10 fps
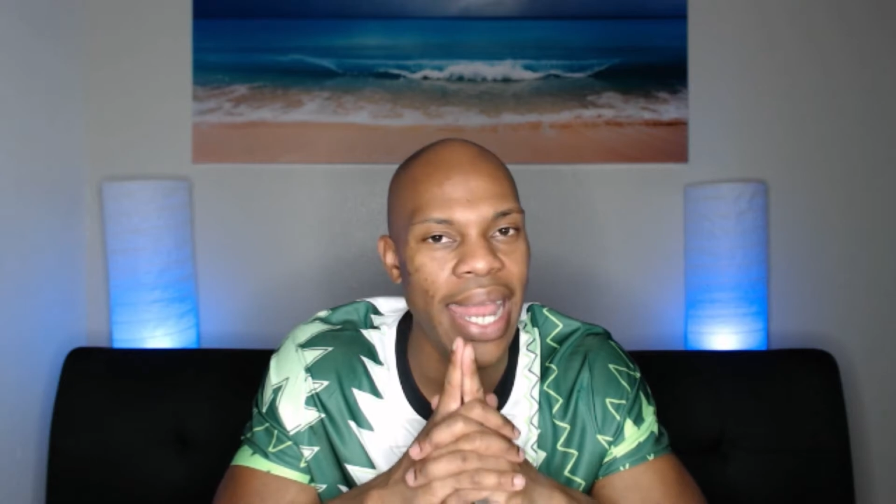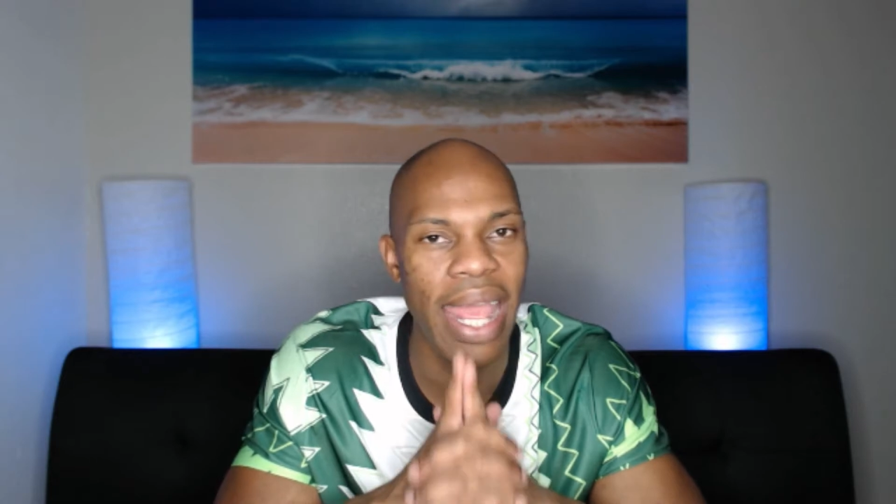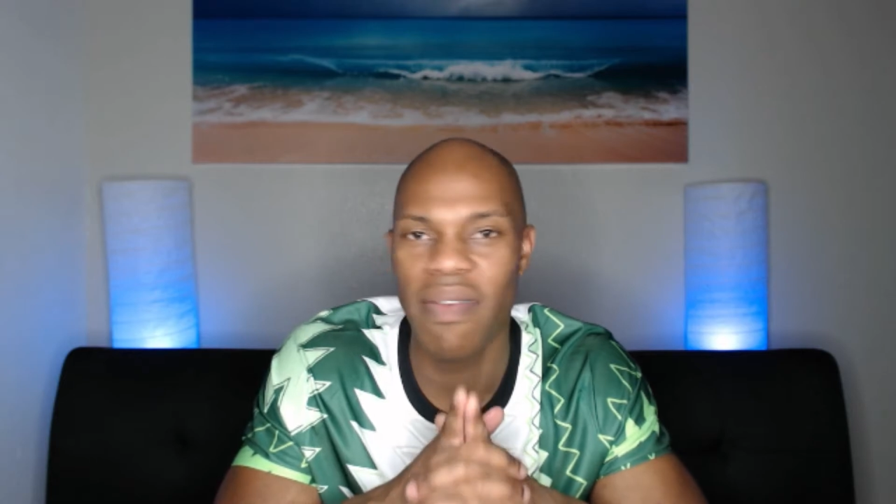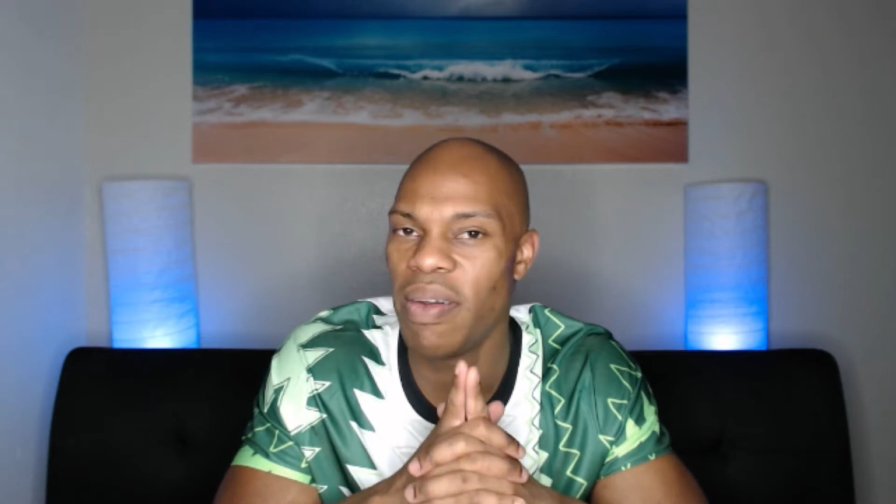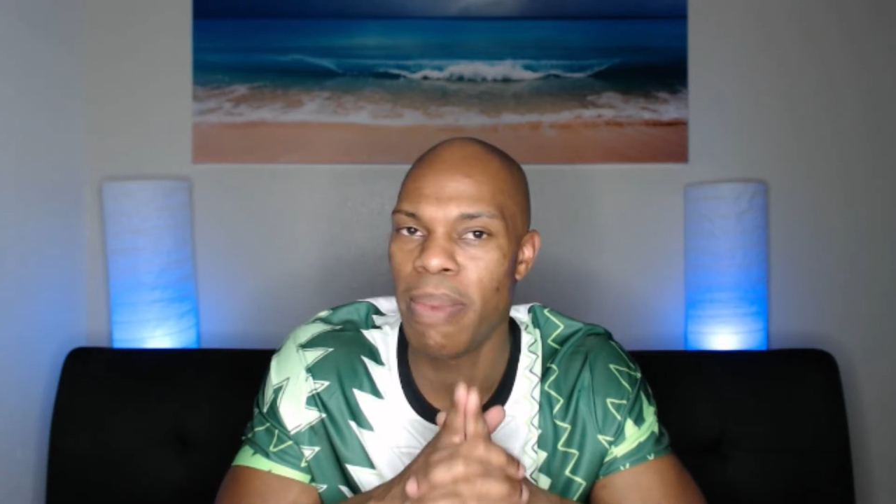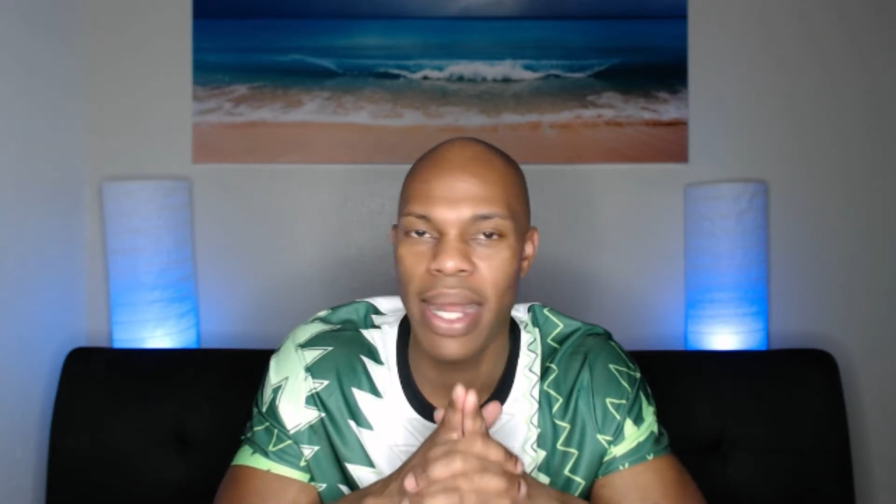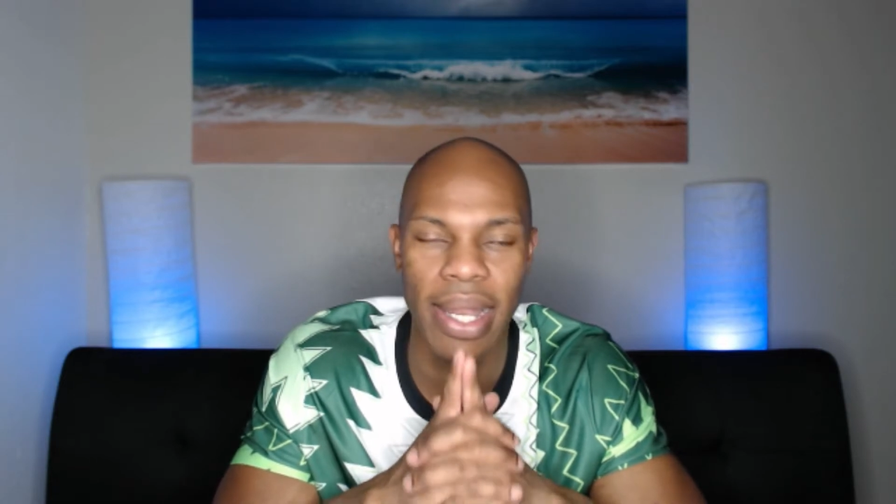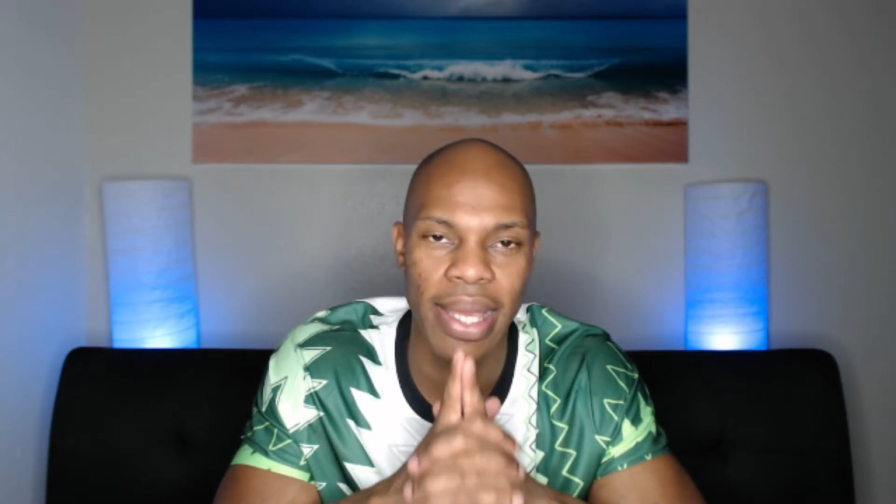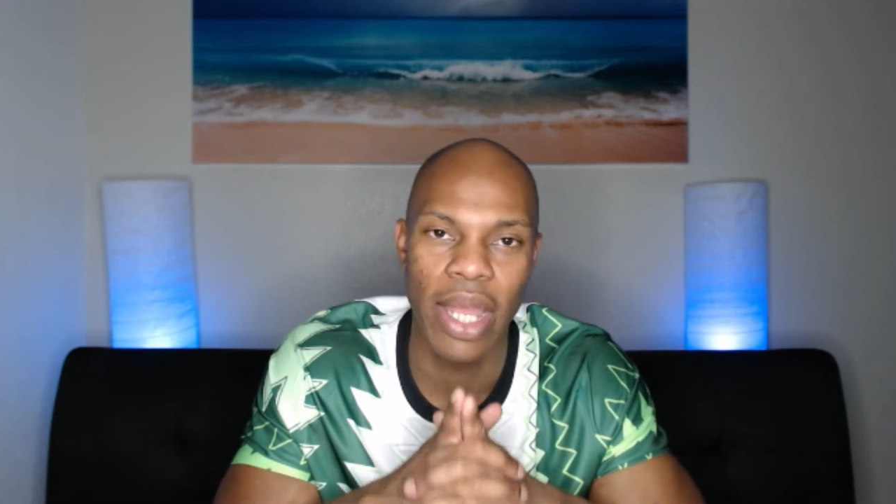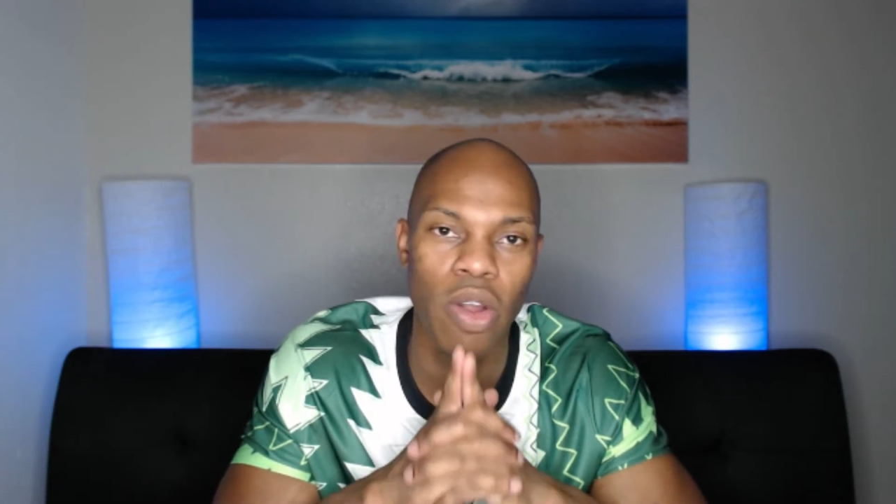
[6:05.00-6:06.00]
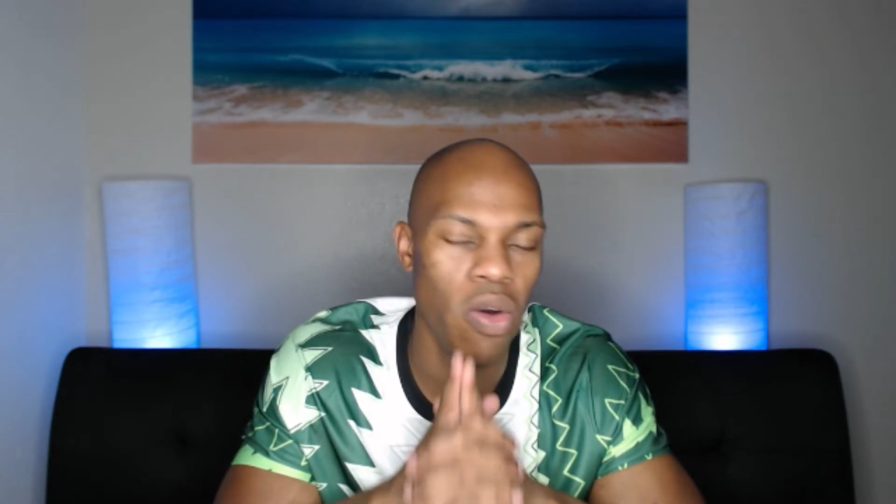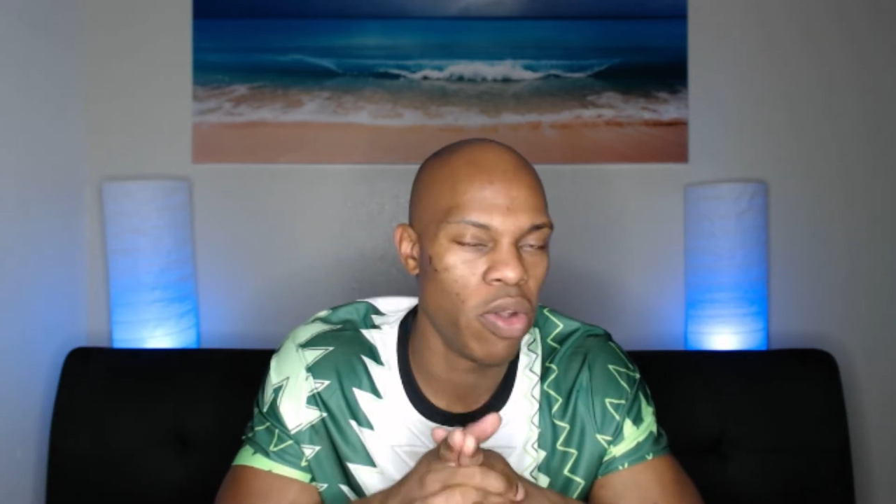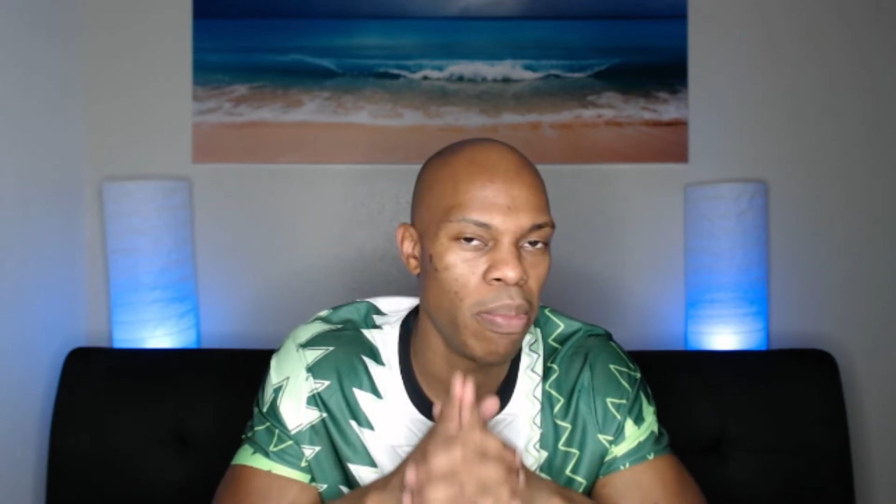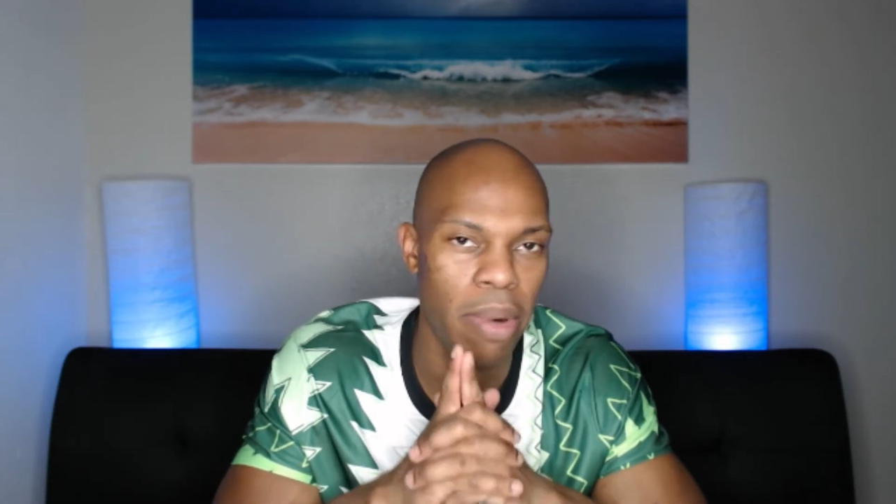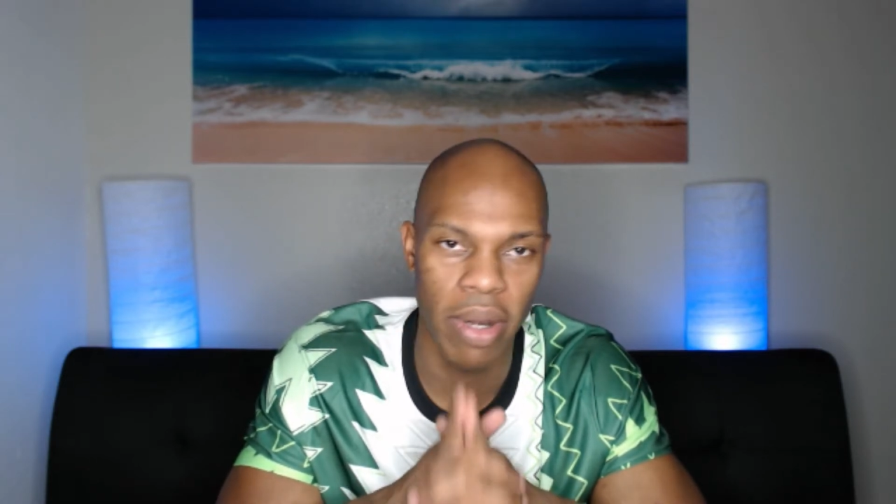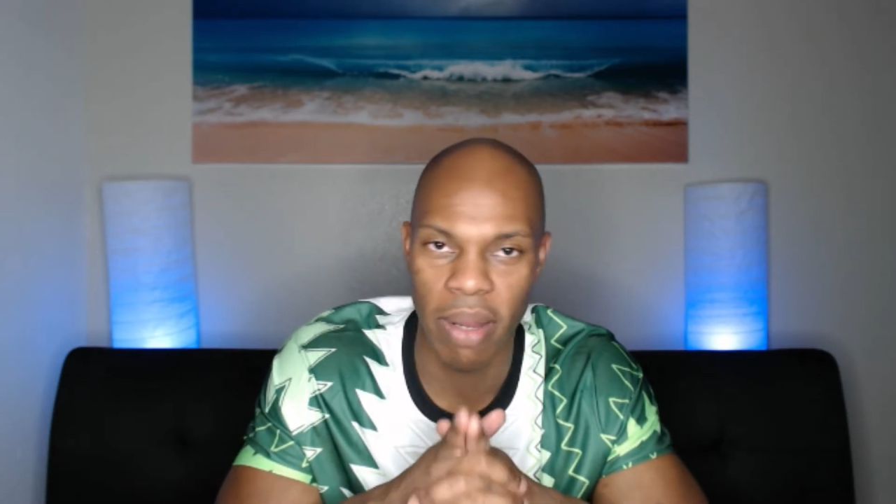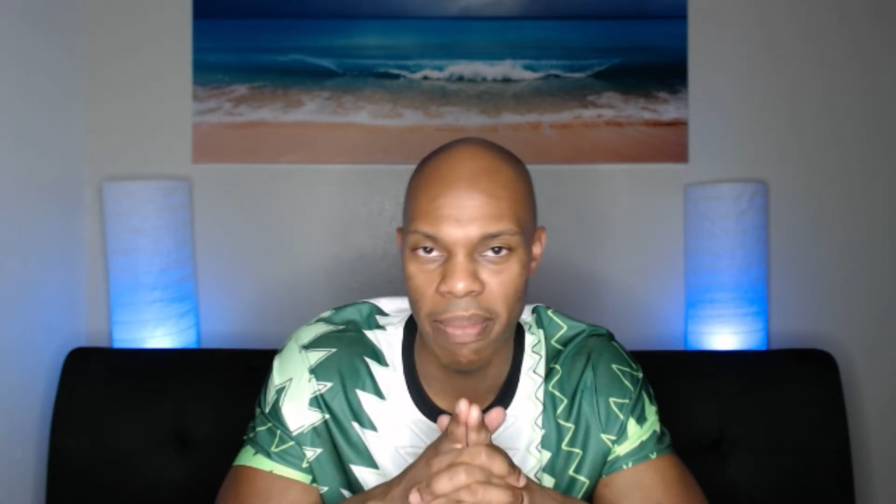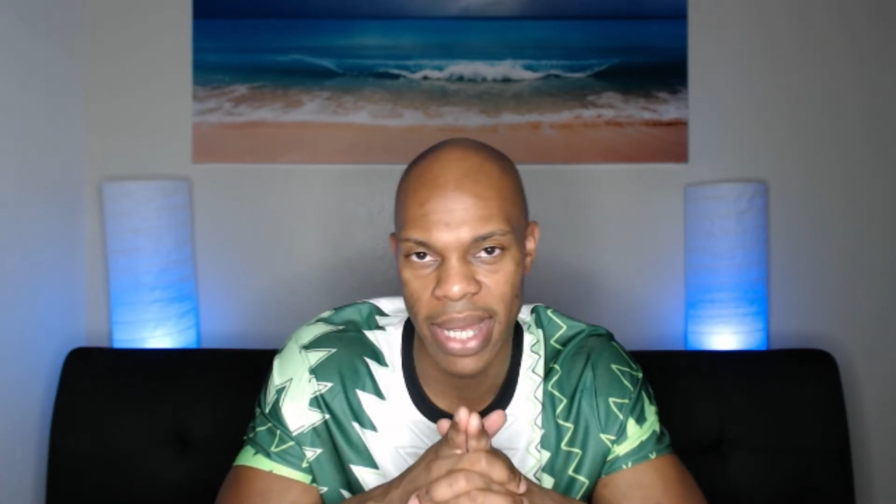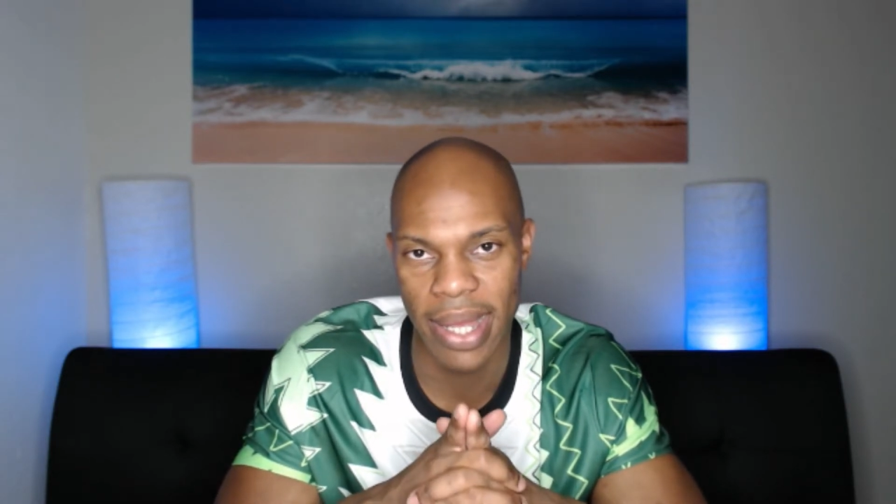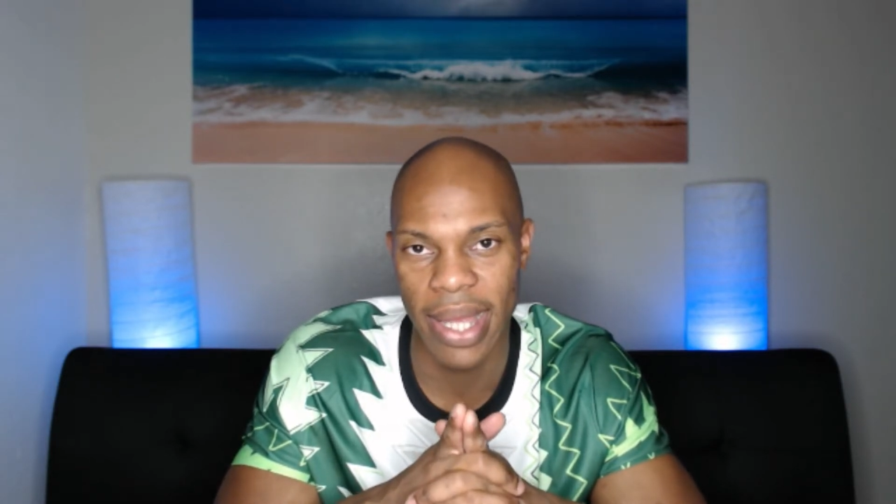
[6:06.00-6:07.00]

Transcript: everybody can own a Birkin bag.